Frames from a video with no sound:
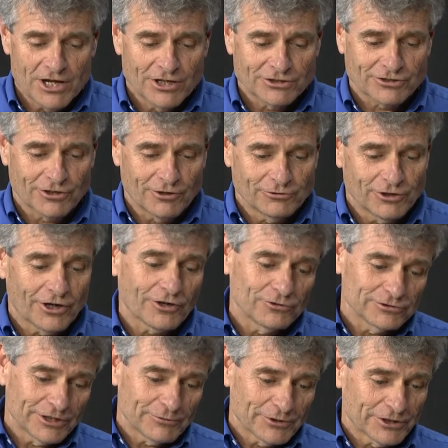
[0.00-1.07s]
So not
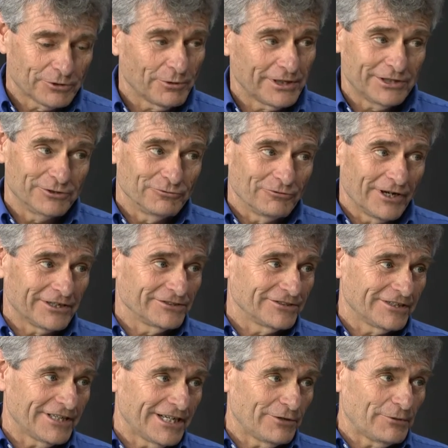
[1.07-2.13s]
only were the 22 runners there,